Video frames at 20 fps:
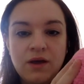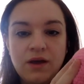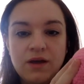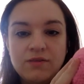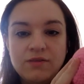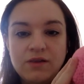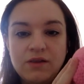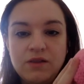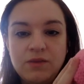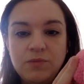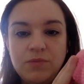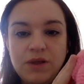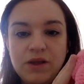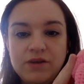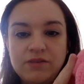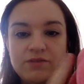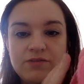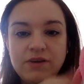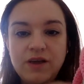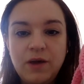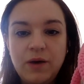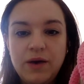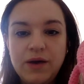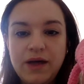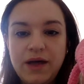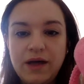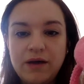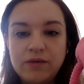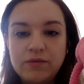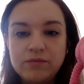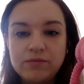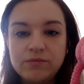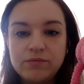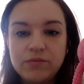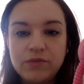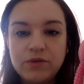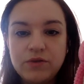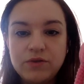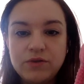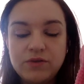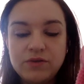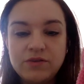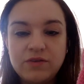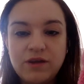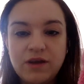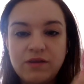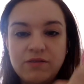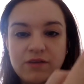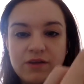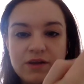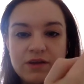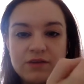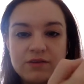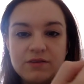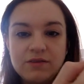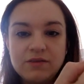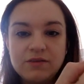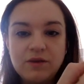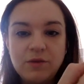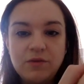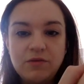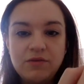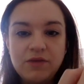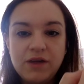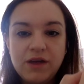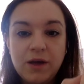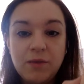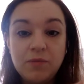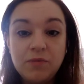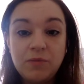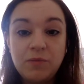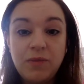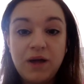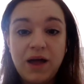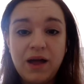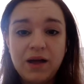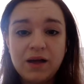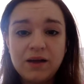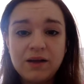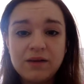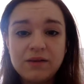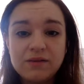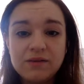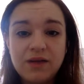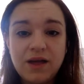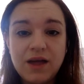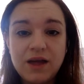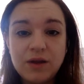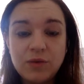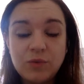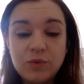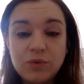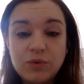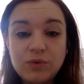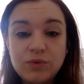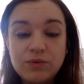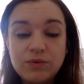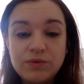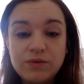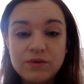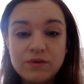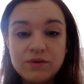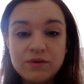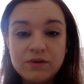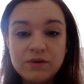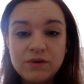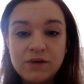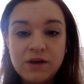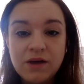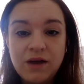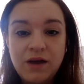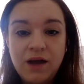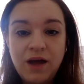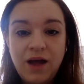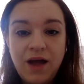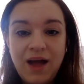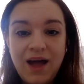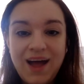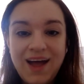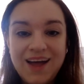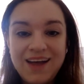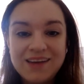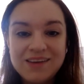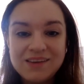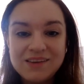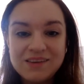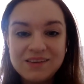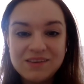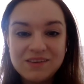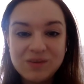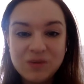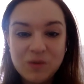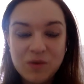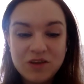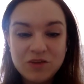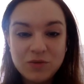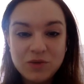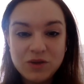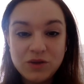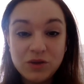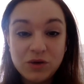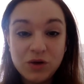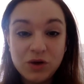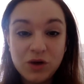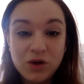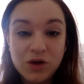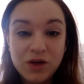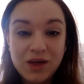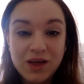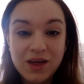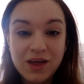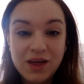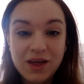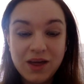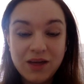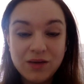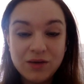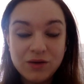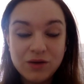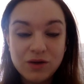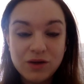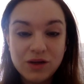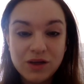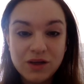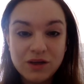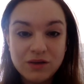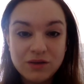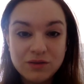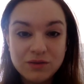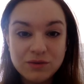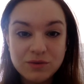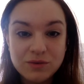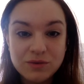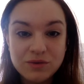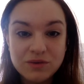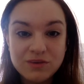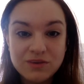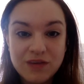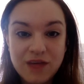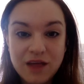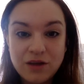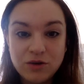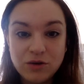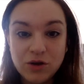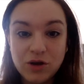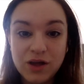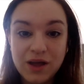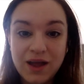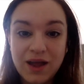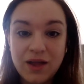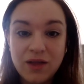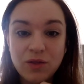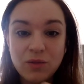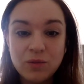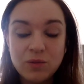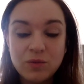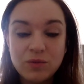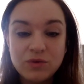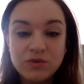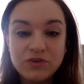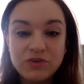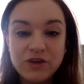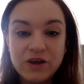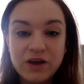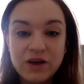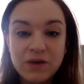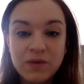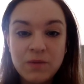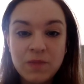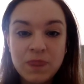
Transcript: instead of the blood flowing out through the cervix, some of it comes back and it pools. And if you imagine when you're cooking and you're cooking a sauce and you're cooking out the water,